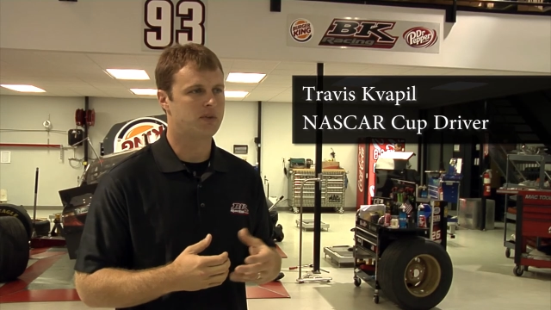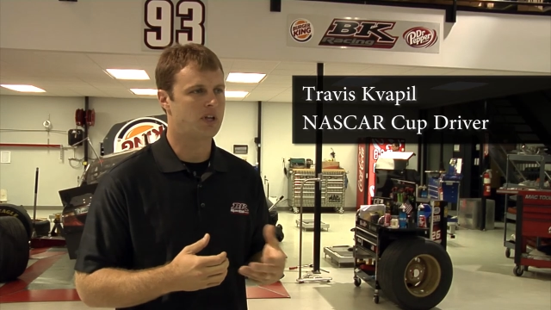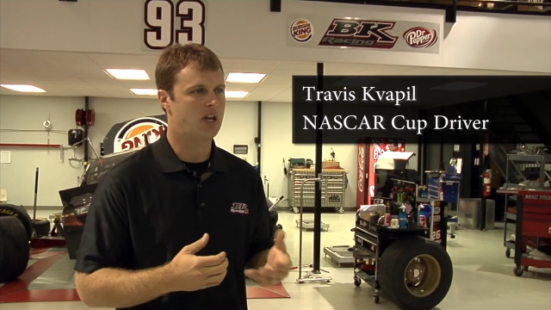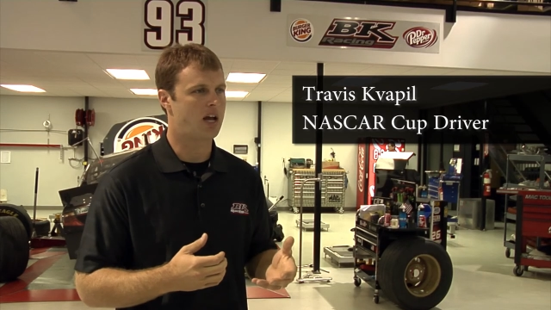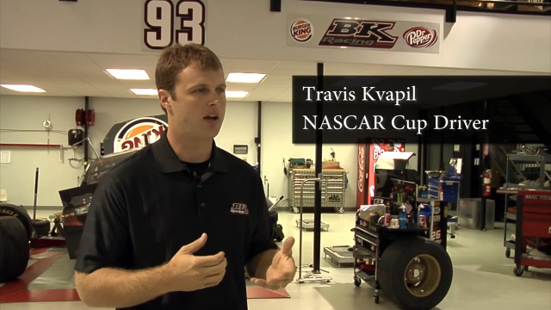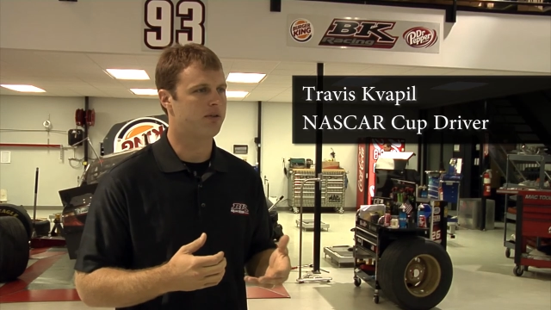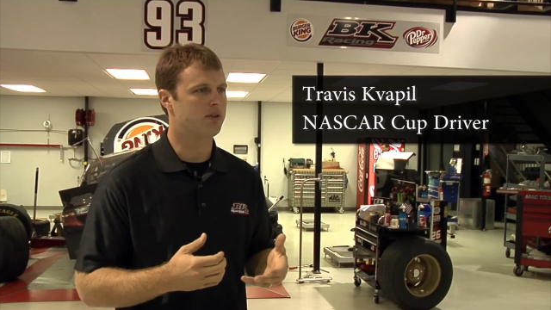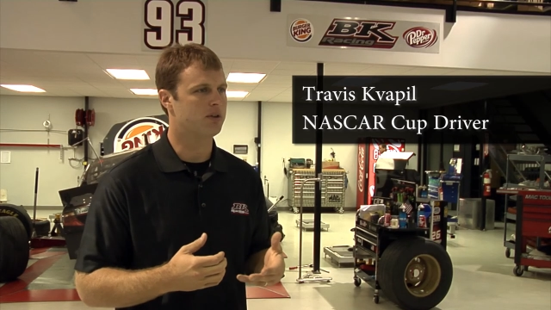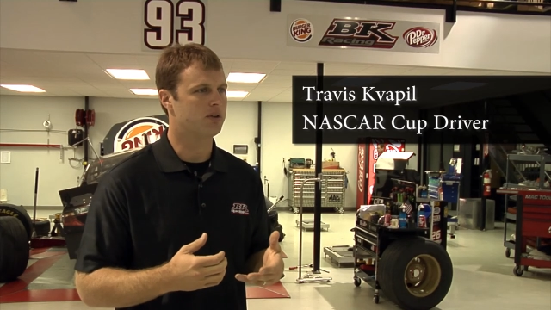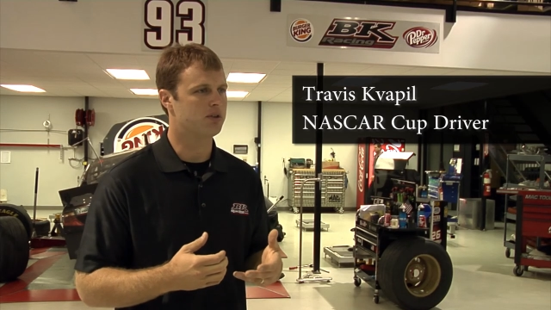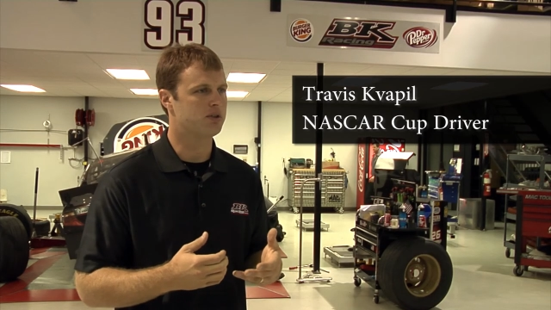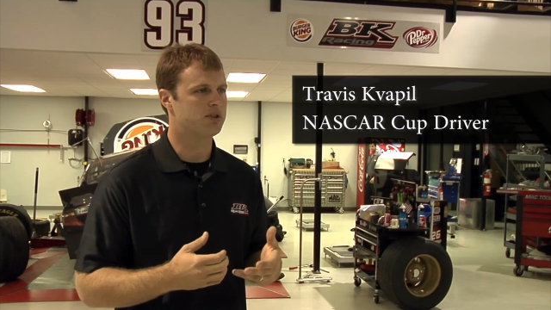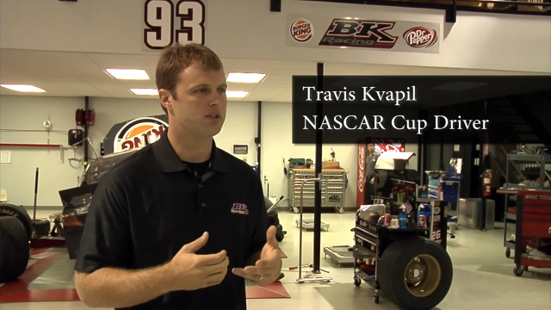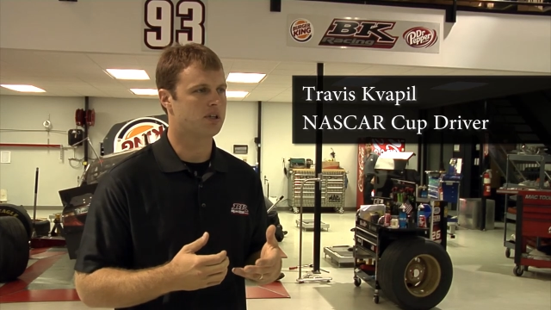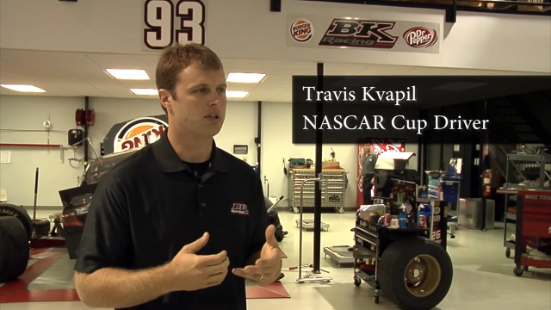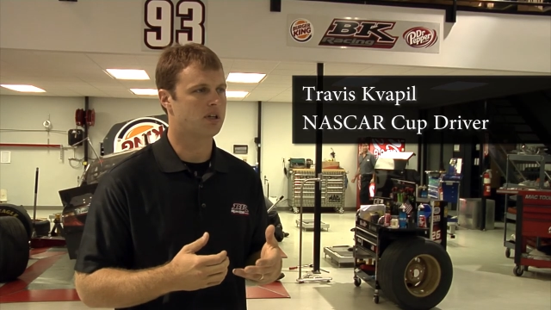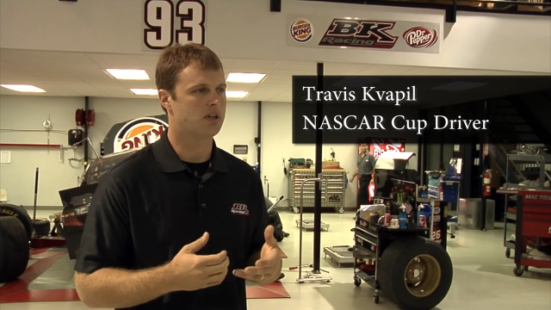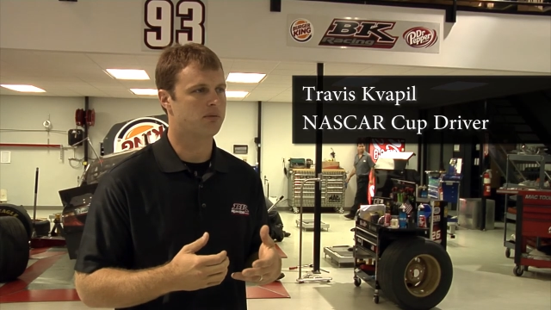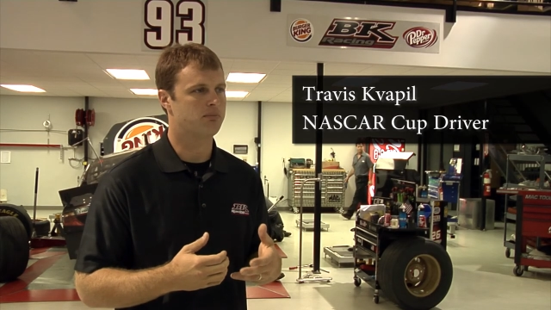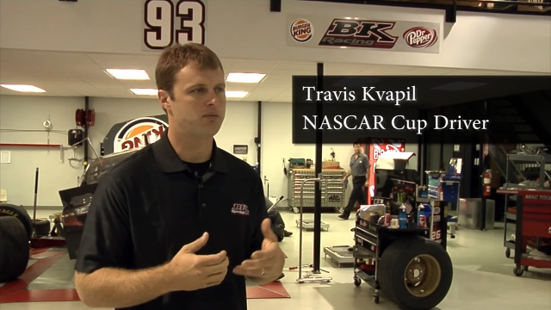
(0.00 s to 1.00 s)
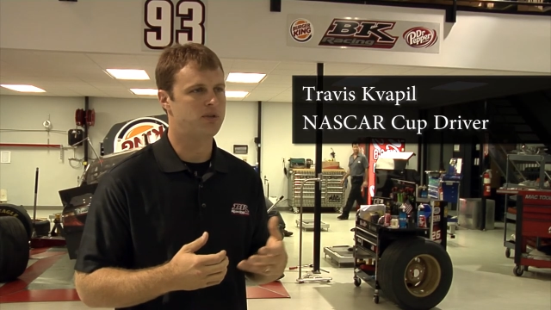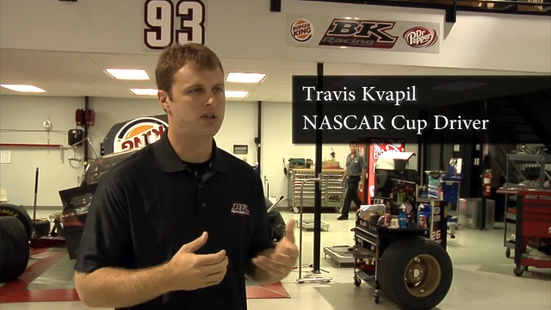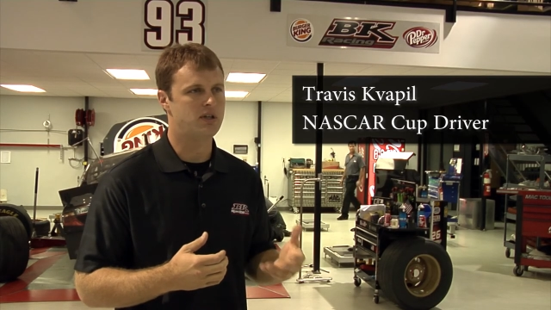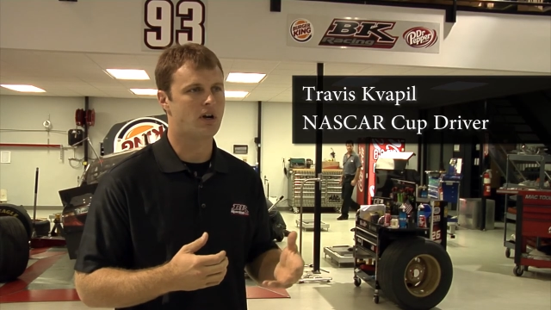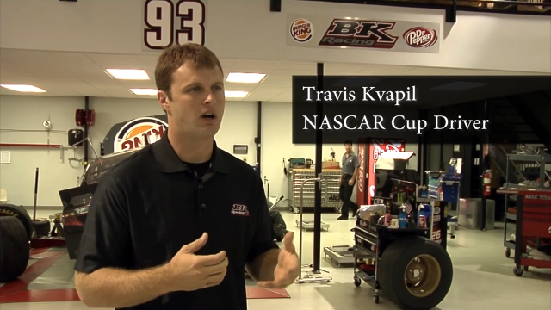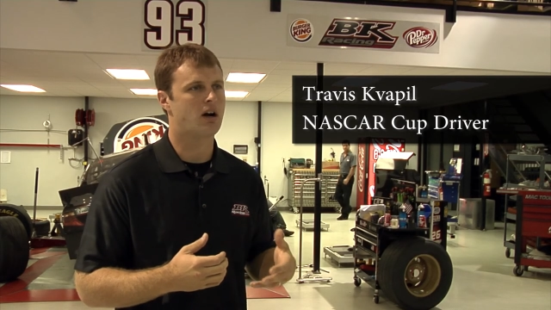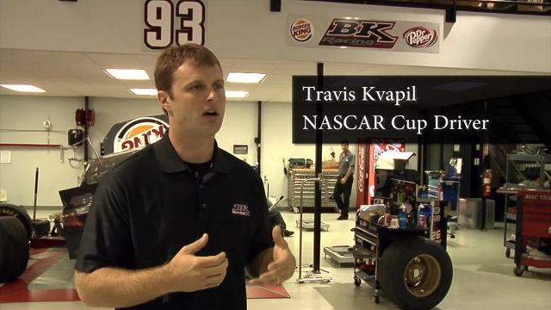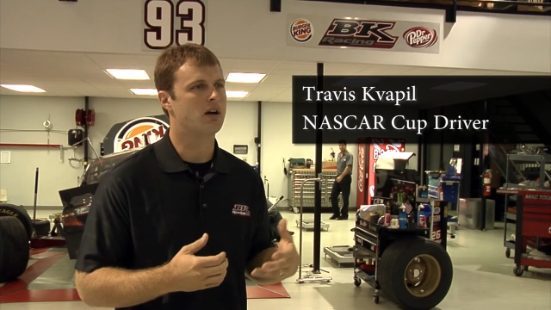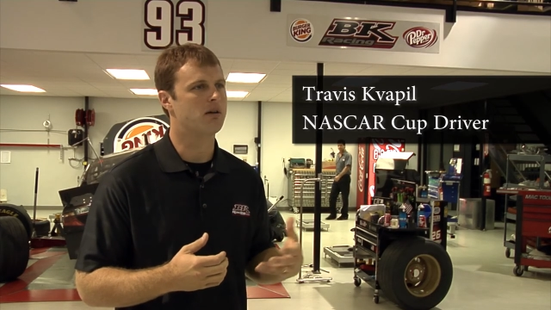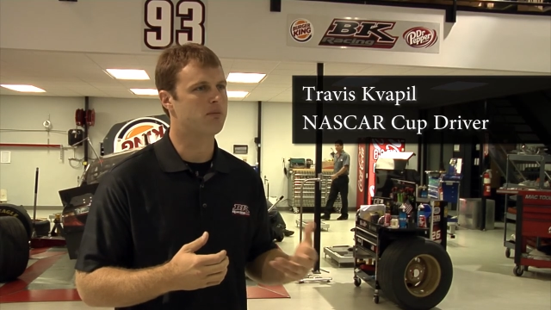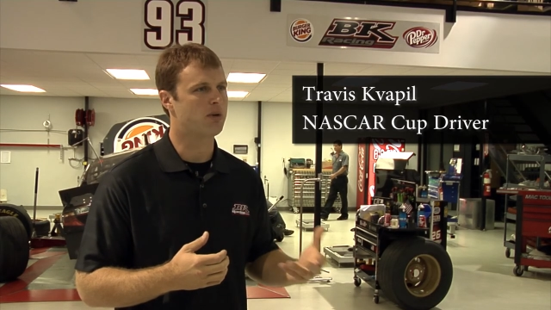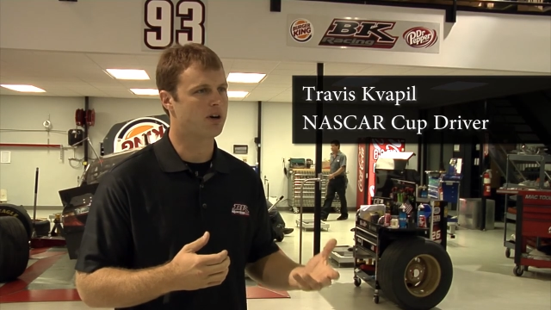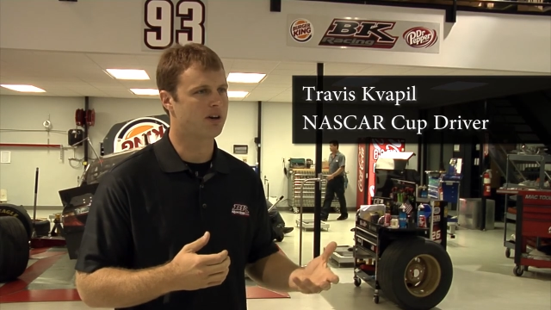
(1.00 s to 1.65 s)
have those uh, PR and